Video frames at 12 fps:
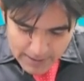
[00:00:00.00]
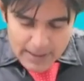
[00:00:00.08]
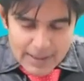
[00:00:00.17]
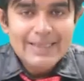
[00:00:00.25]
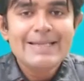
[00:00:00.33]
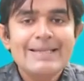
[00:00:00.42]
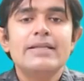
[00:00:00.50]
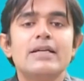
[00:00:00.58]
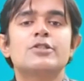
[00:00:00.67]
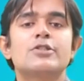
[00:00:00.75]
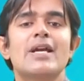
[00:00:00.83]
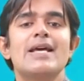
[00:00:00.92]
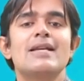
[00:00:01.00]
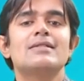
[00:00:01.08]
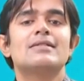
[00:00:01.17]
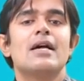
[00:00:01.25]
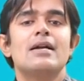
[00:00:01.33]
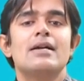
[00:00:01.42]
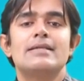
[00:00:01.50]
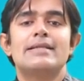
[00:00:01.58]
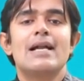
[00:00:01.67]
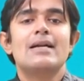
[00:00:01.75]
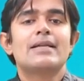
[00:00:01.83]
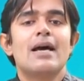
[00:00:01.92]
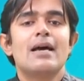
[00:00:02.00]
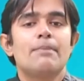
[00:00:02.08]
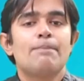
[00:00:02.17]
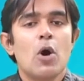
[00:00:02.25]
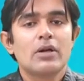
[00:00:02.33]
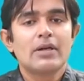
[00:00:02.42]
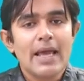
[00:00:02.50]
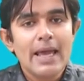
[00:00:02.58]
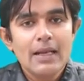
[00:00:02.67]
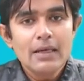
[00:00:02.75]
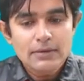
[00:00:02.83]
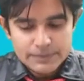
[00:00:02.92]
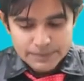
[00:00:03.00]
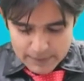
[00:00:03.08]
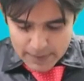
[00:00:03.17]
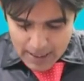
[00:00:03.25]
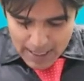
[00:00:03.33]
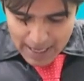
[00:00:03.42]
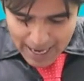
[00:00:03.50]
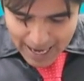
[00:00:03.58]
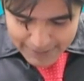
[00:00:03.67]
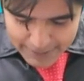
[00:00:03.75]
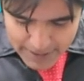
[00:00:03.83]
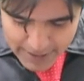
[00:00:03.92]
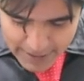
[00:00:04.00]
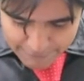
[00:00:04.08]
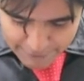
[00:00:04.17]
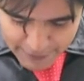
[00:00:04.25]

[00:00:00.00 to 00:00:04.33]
linear strain is delta L upon L, and if I